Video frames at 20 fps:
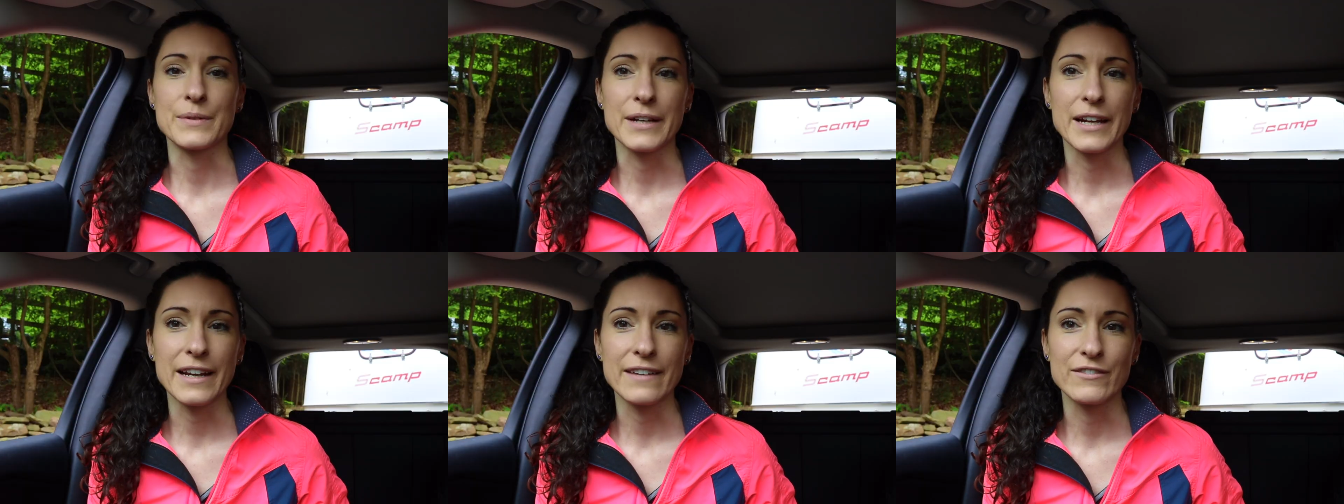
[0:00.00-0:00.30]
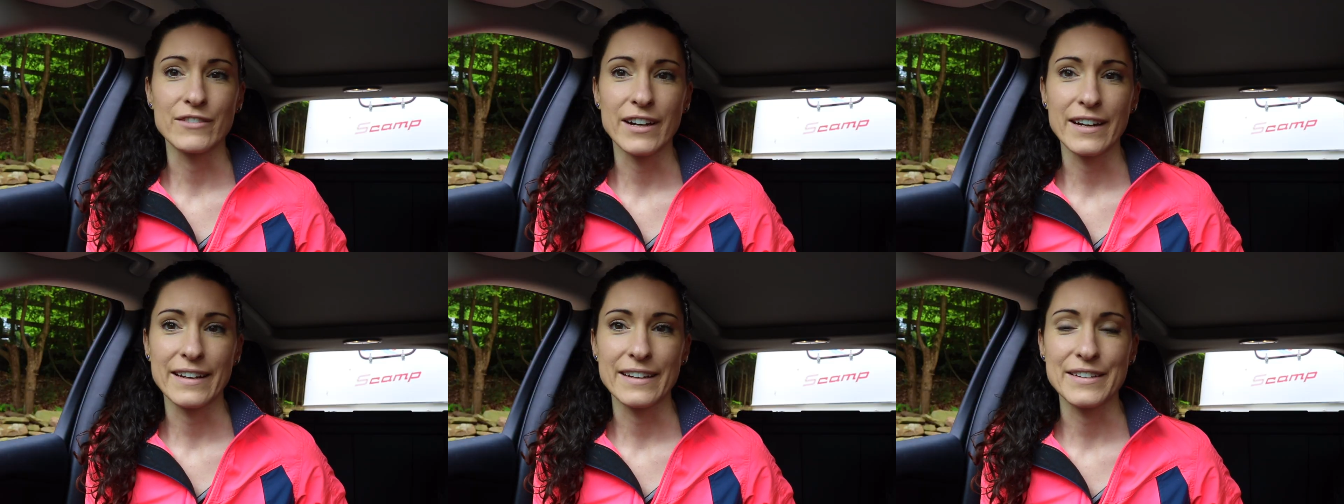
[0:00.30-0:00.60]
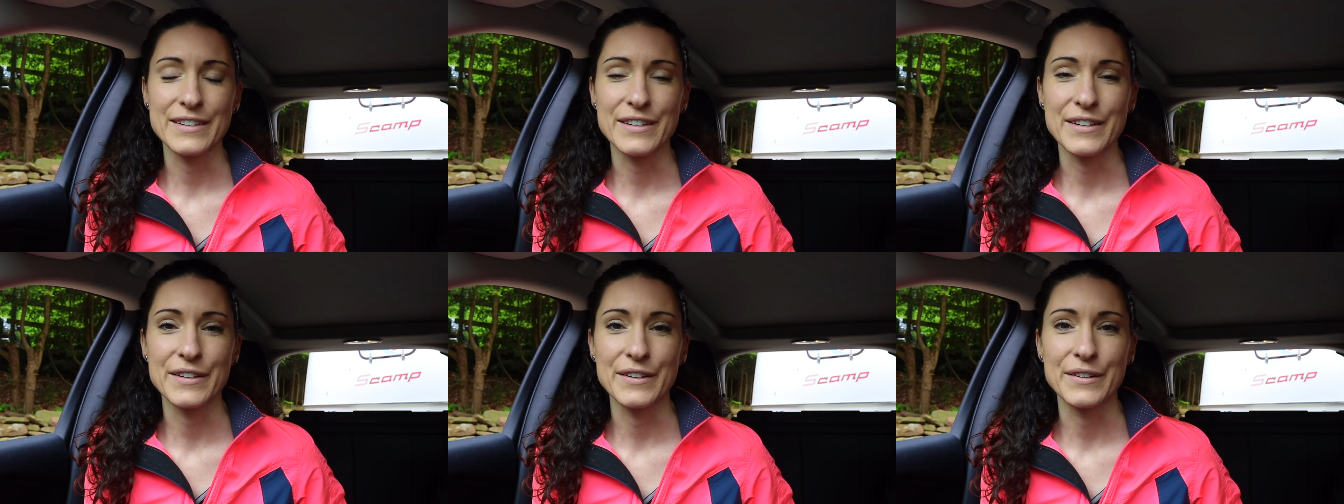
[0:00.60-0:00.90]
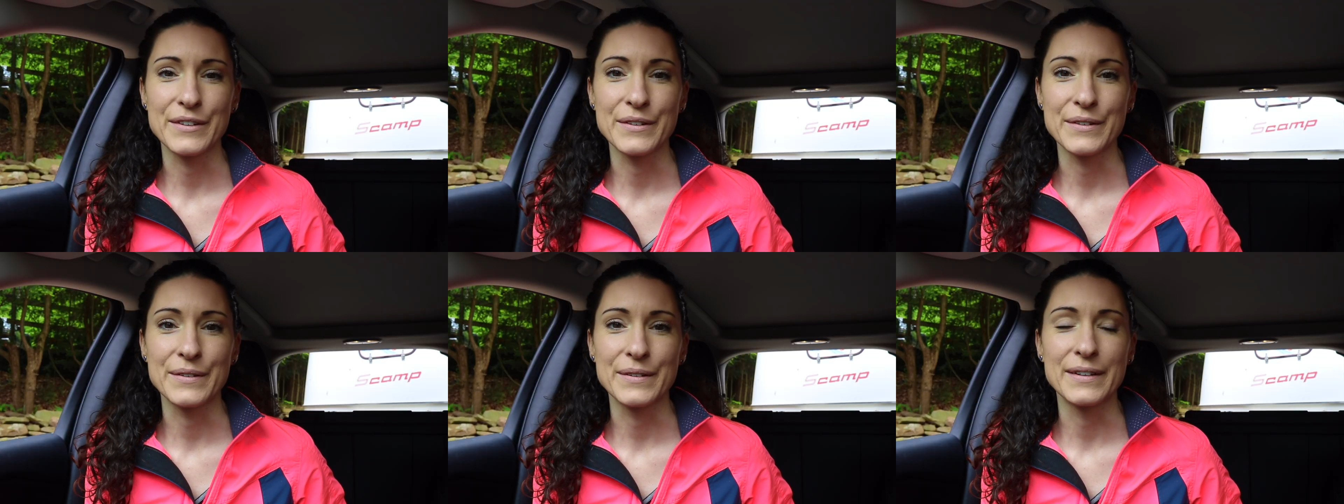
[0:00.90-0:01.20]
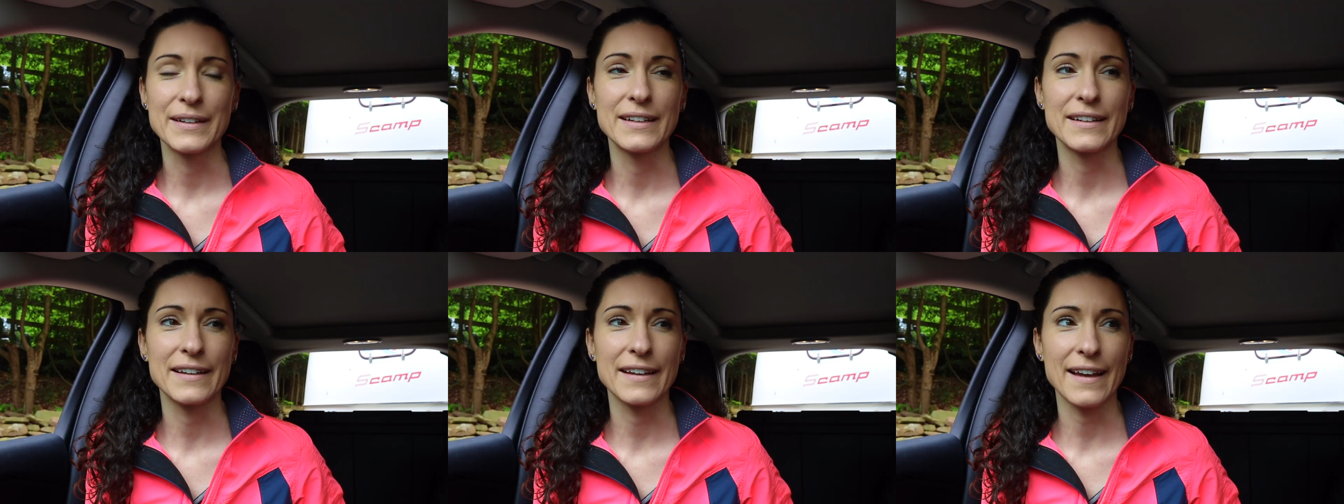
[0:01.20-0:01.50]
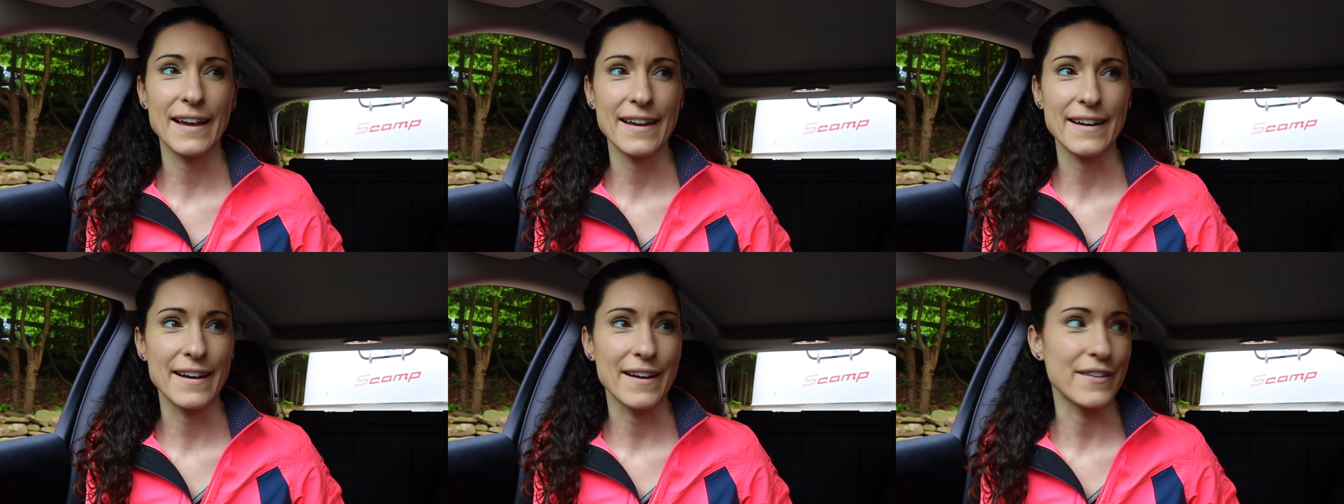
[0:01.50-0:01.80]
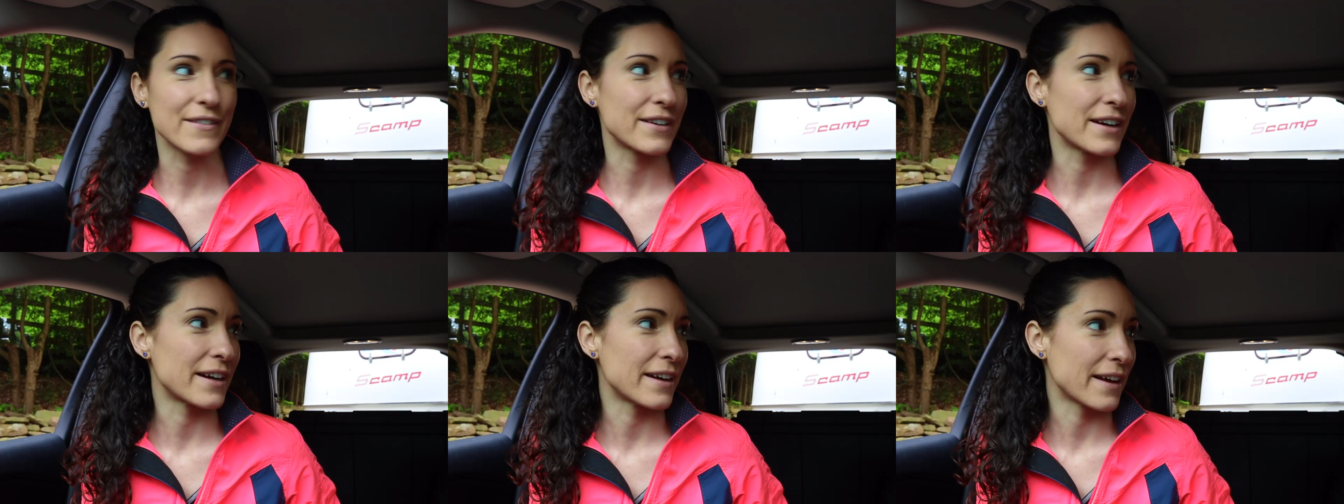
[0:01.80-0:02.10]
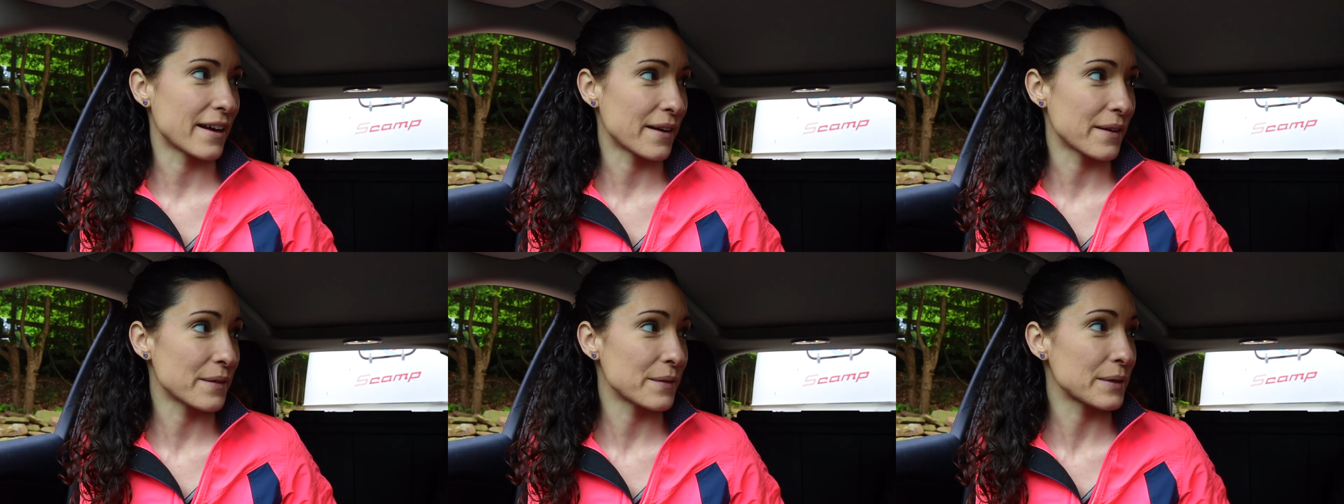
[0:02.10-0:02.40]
we're getting ready to head out right now.